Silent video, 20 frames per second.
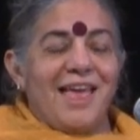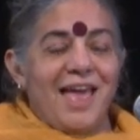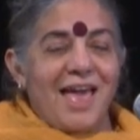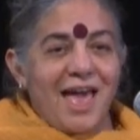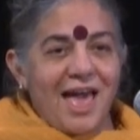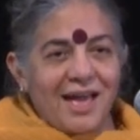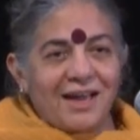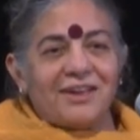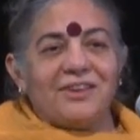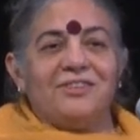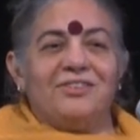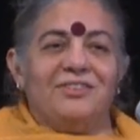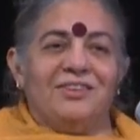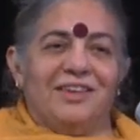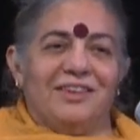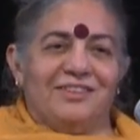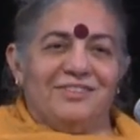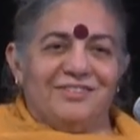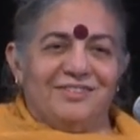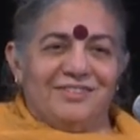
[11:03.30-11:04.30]

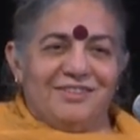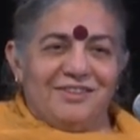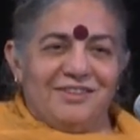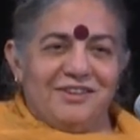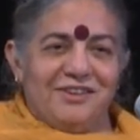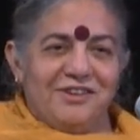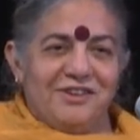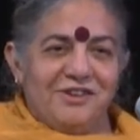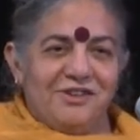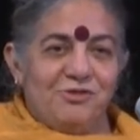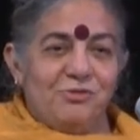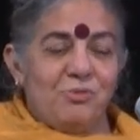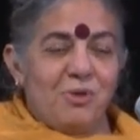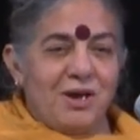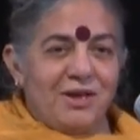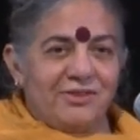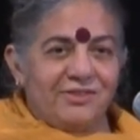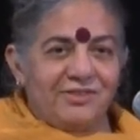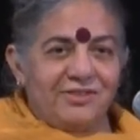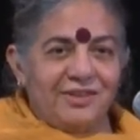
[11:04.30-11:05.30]
access to
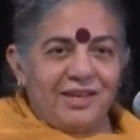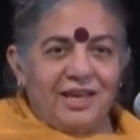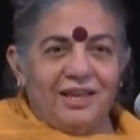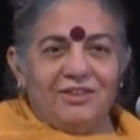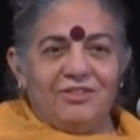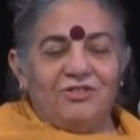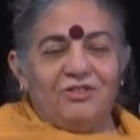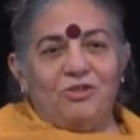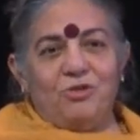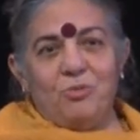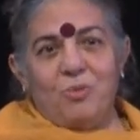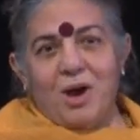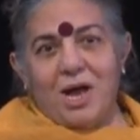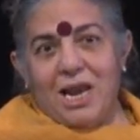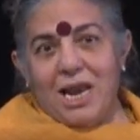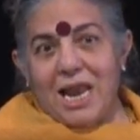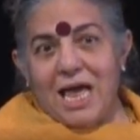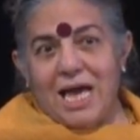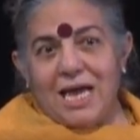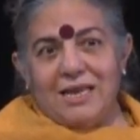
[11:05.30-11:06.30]
our seeds, to our
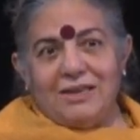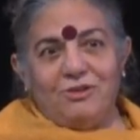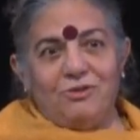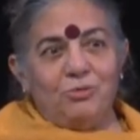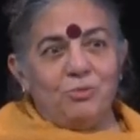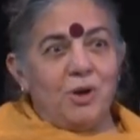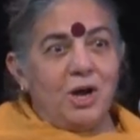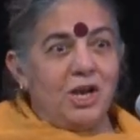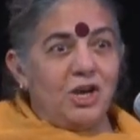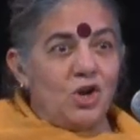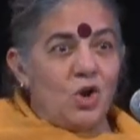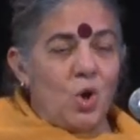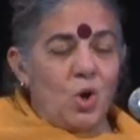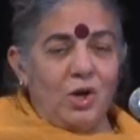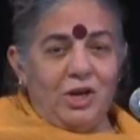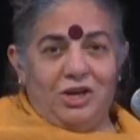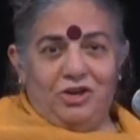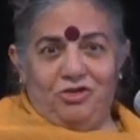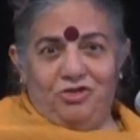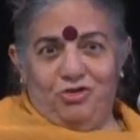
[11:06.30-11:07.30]
land, to our
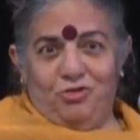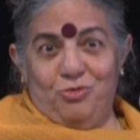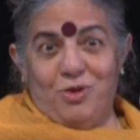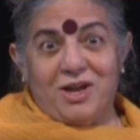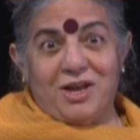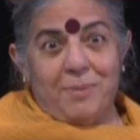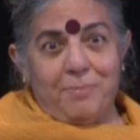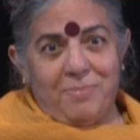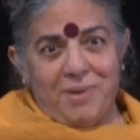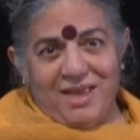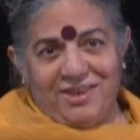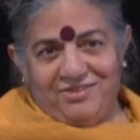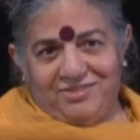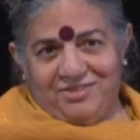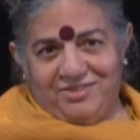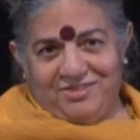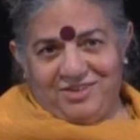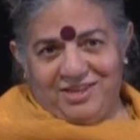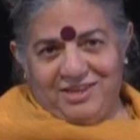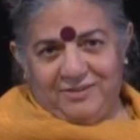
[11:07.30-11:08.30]
knowledge, to our
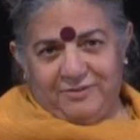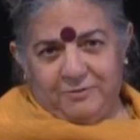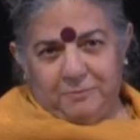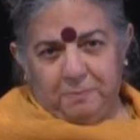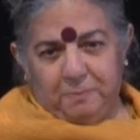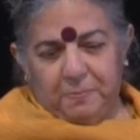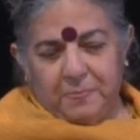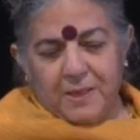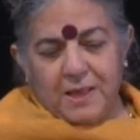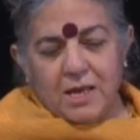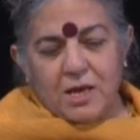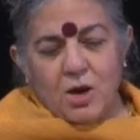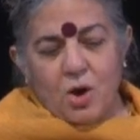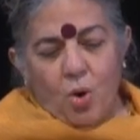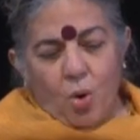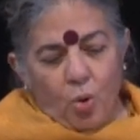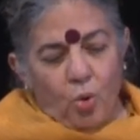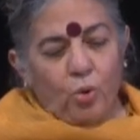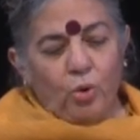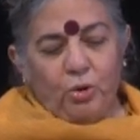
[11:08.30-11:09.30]
capacities,
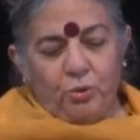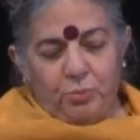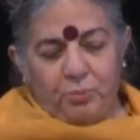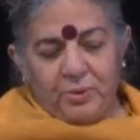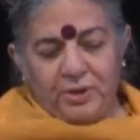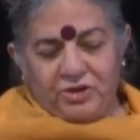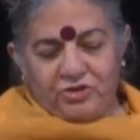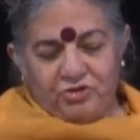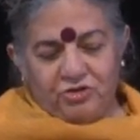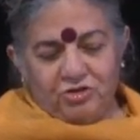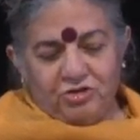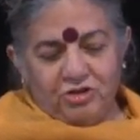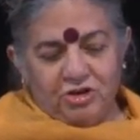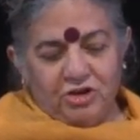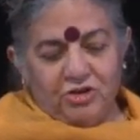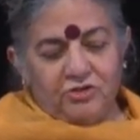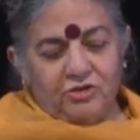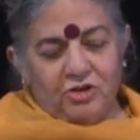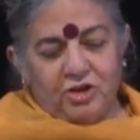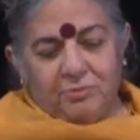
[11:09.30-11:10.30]
all of which
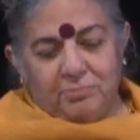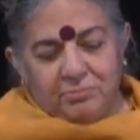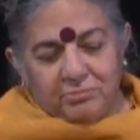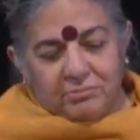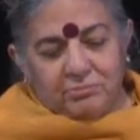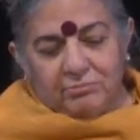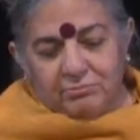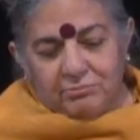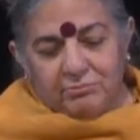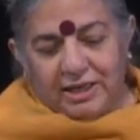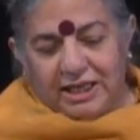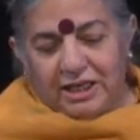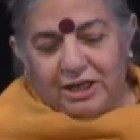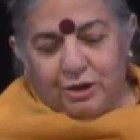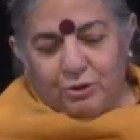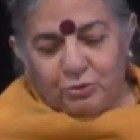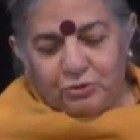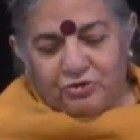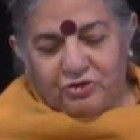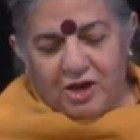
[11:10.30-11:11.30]
is being
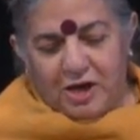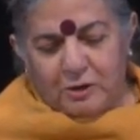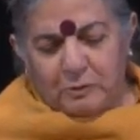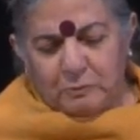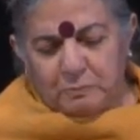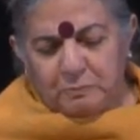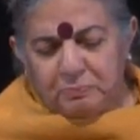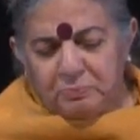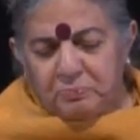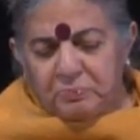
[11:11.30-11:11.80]
closed down.